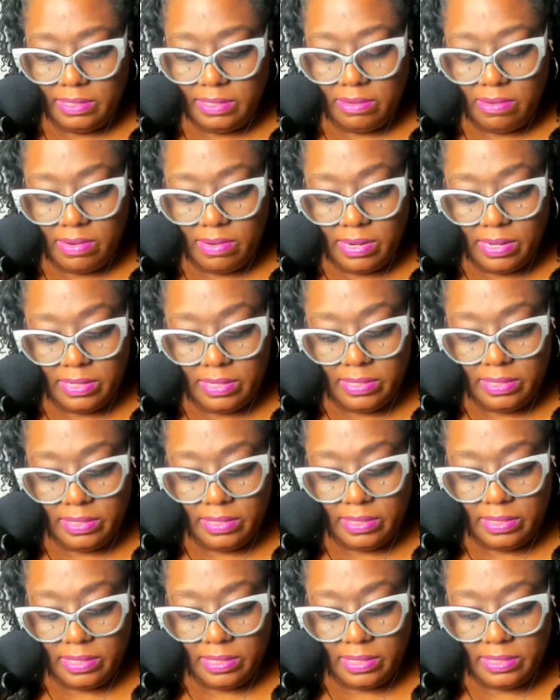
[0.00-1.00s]
thought I
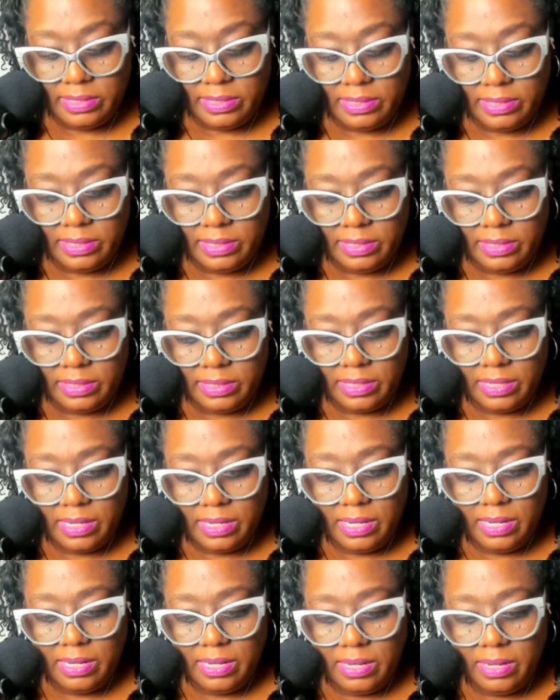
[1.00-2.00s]
did. I didn't.
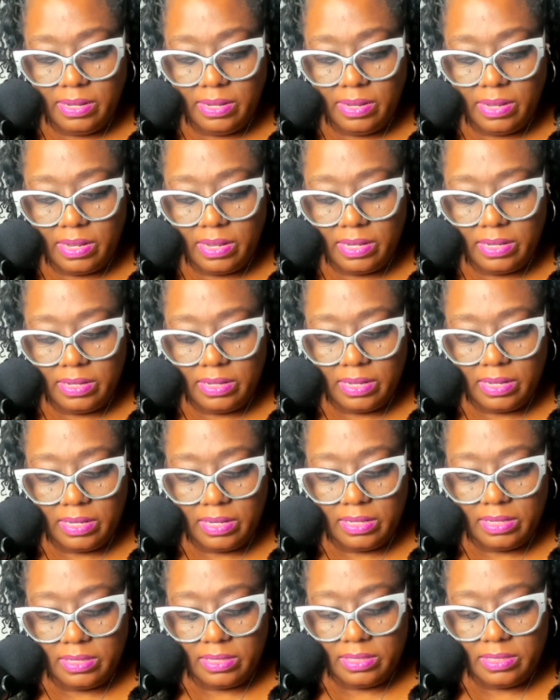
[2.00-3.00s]

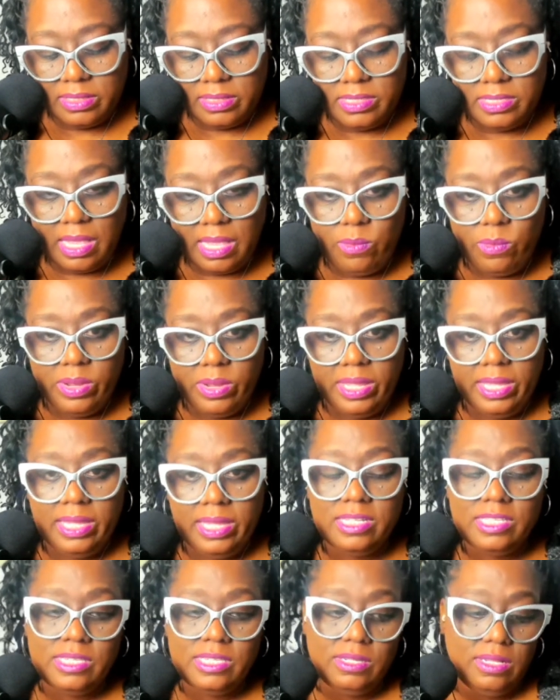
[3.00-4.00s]
Because I went
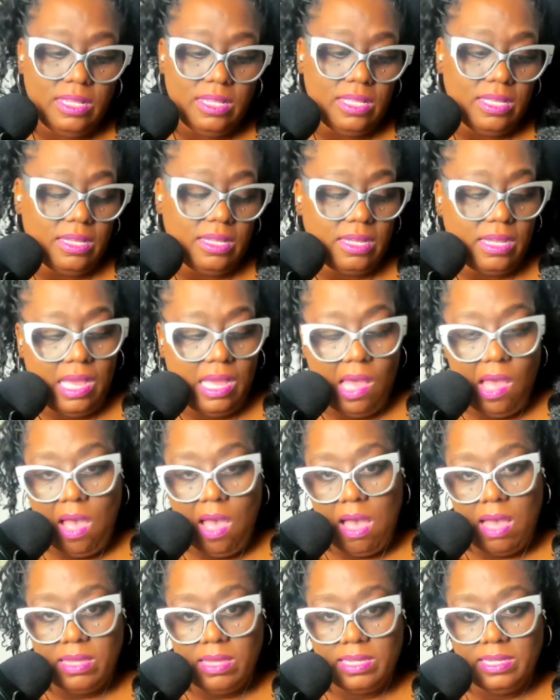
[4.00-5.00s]
into the
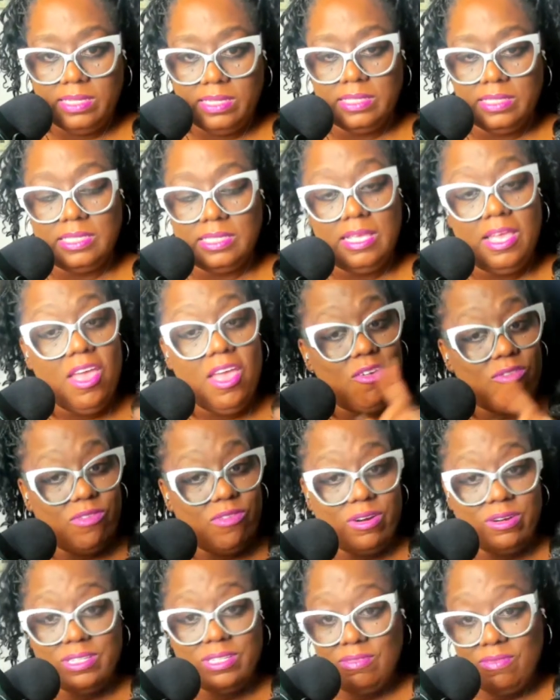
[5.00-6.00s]
caucus.
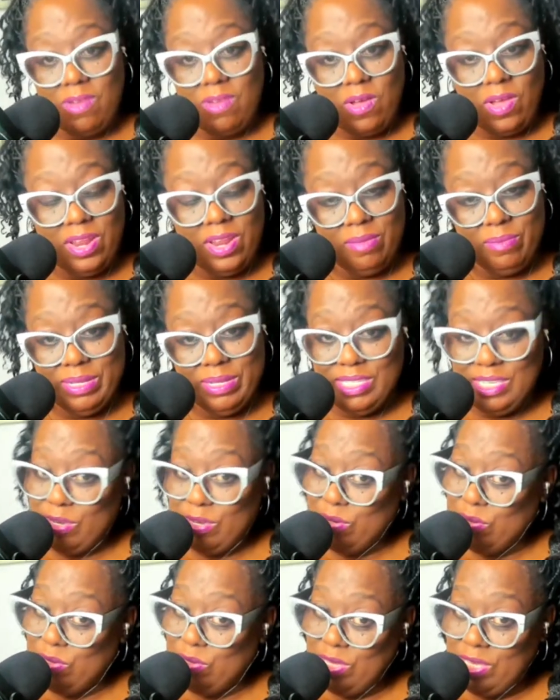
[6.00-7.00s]
First of all, and let me
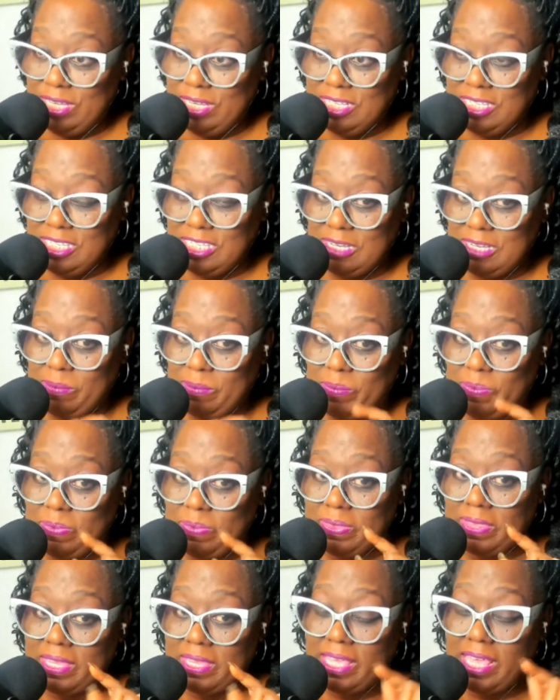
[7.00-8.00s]
tell you this.
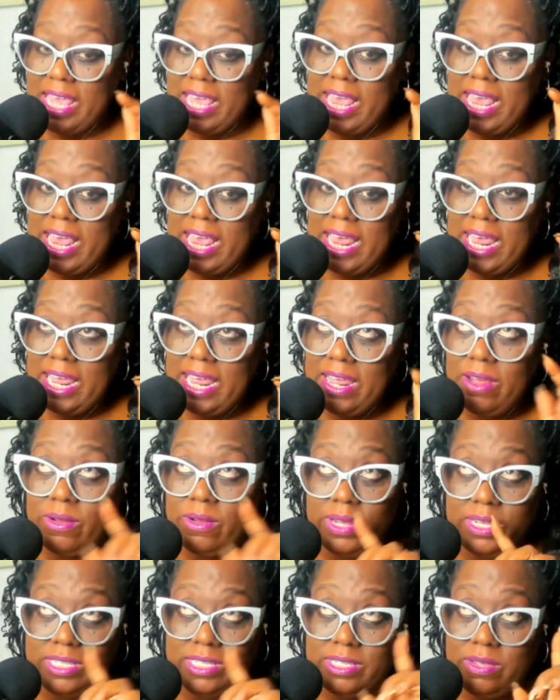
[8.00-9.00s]

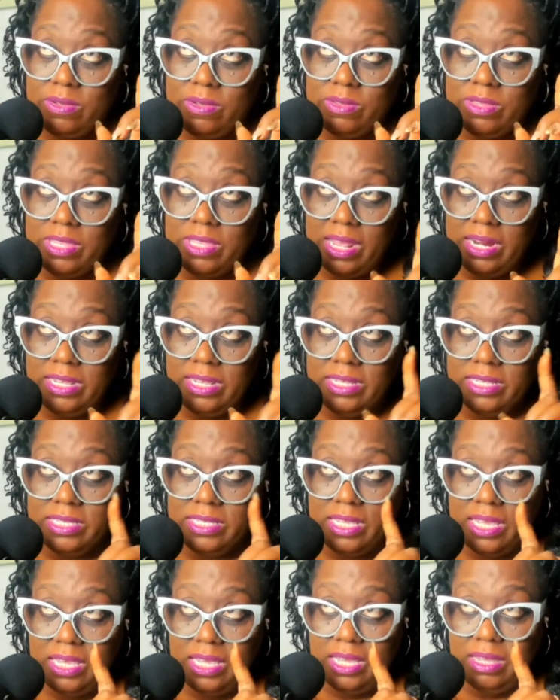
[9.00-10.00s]
Okay, so that is
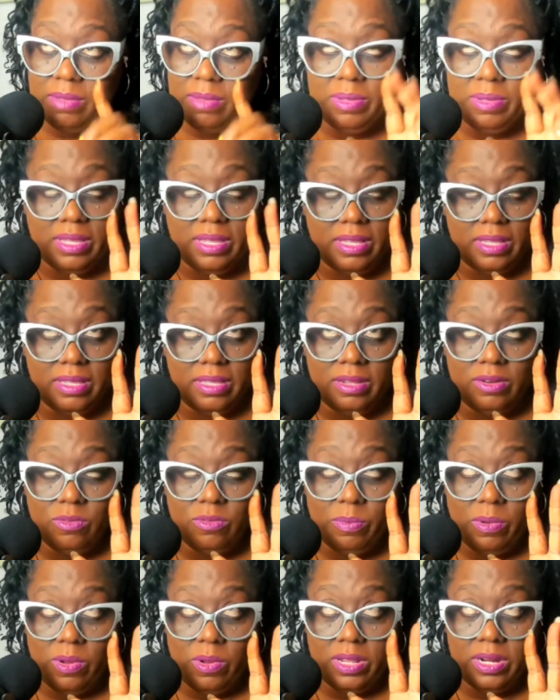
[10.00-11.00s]
had me, and
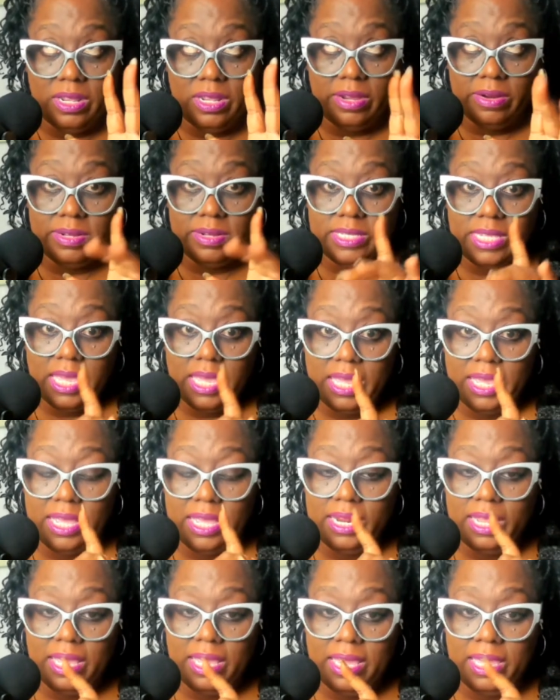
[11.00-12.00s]
Napoleon Harris
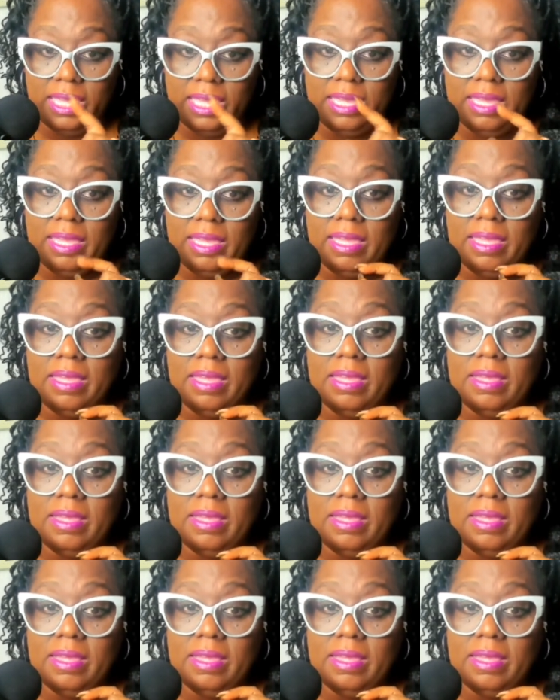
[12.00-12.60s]
had he